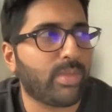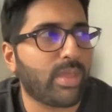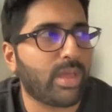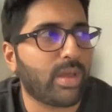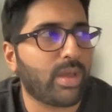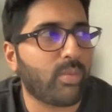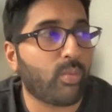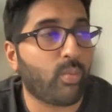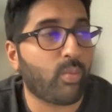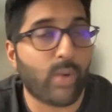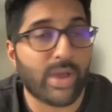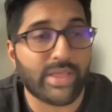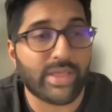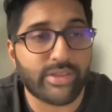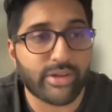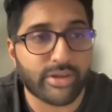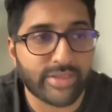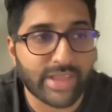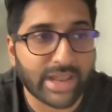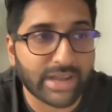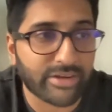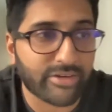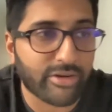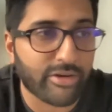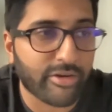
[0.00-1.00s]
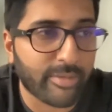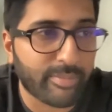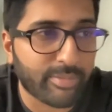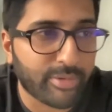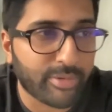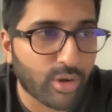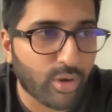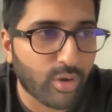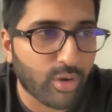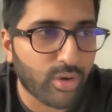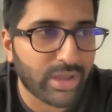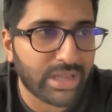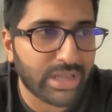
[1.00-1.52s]
whether that
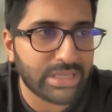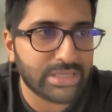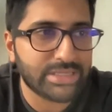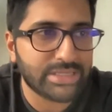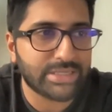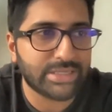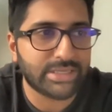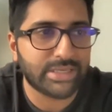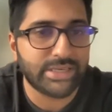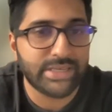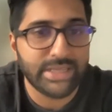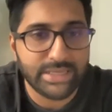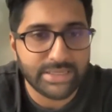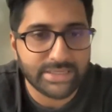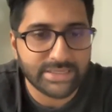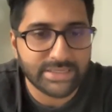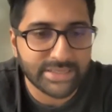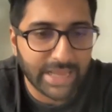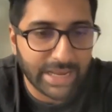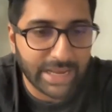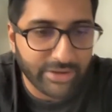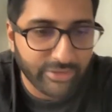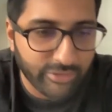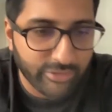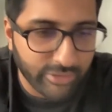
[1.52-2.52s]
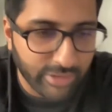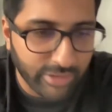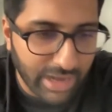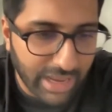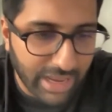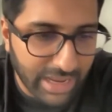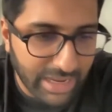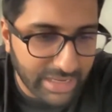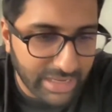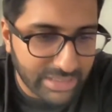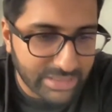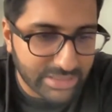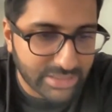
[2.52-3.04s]
crypto is
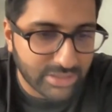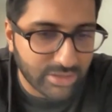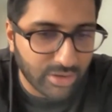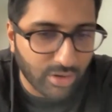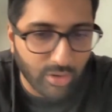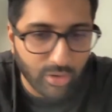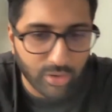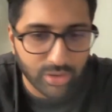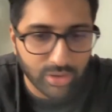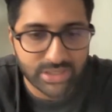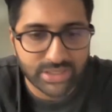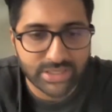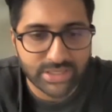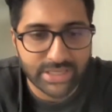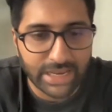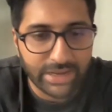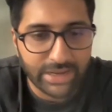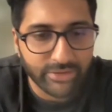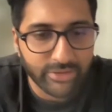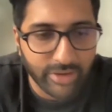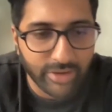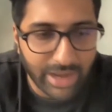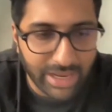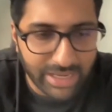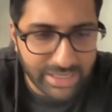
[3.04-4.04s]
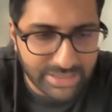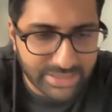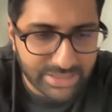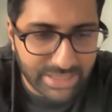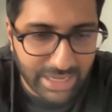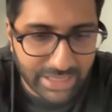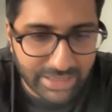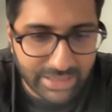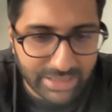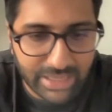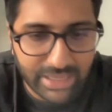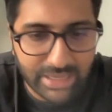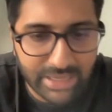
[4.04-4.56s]
decentralized or centralized, I
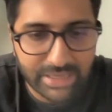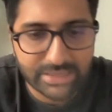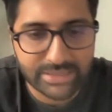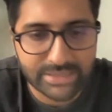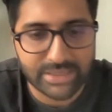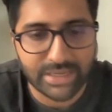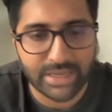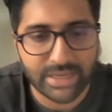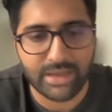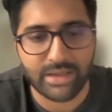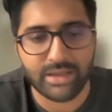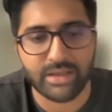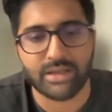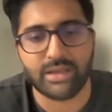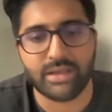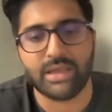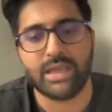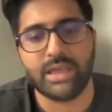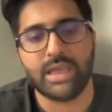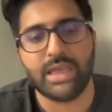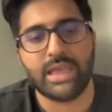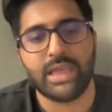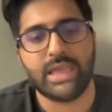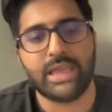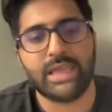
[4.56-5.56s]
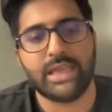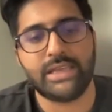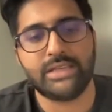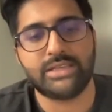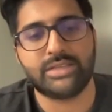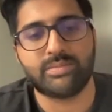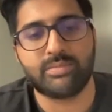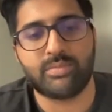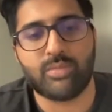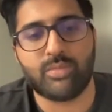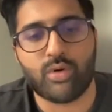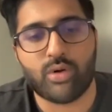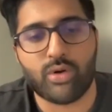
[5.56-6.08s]
think is
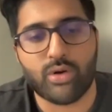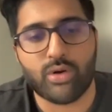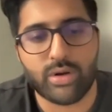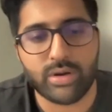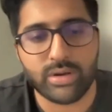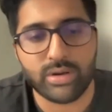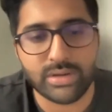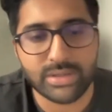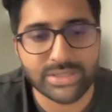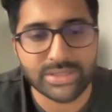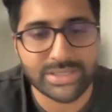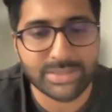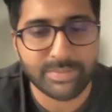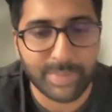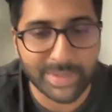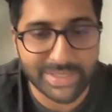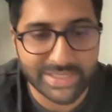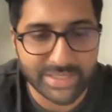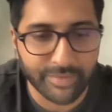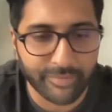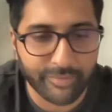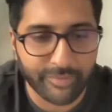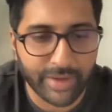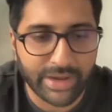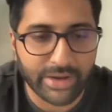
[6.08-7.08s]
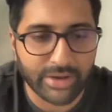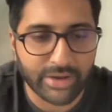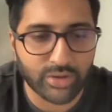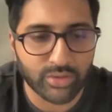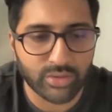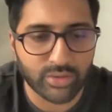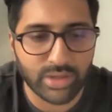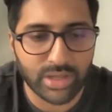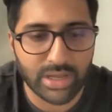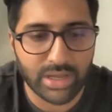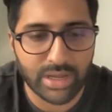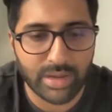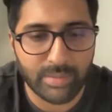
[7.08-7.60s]
more specific to
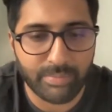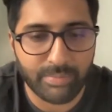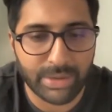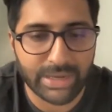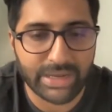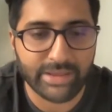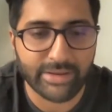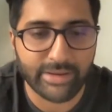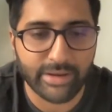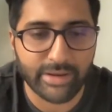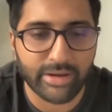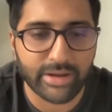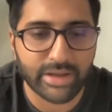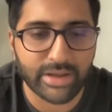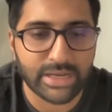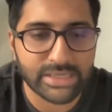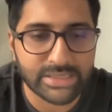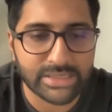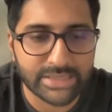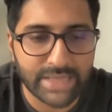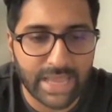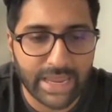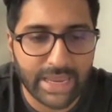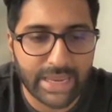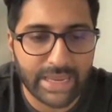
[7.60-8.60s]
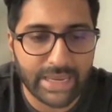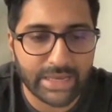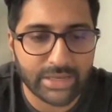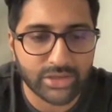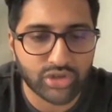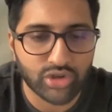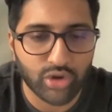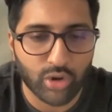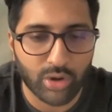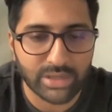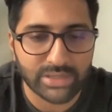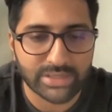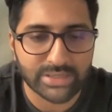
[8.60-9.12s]
the particular design
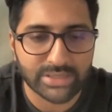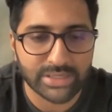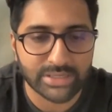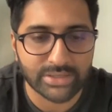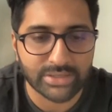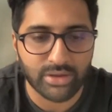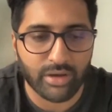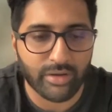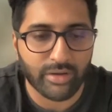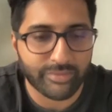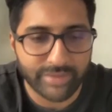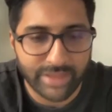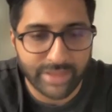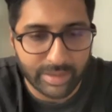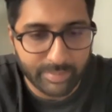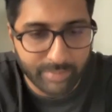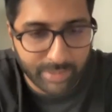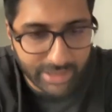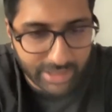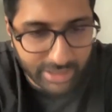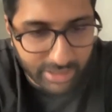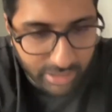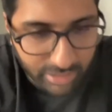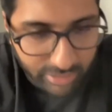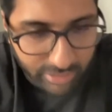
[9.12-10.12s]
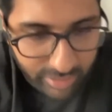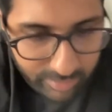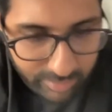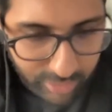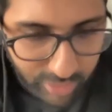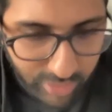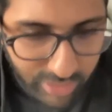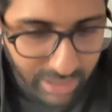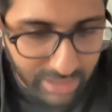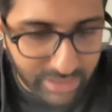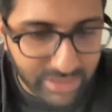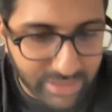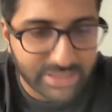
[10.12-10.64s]
choices of that particular
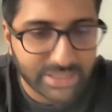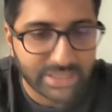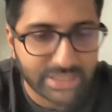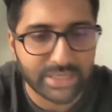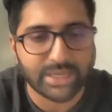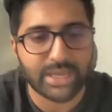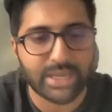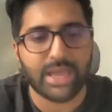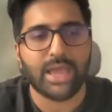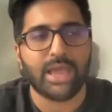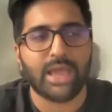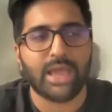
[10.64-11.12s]
cryptocurrency.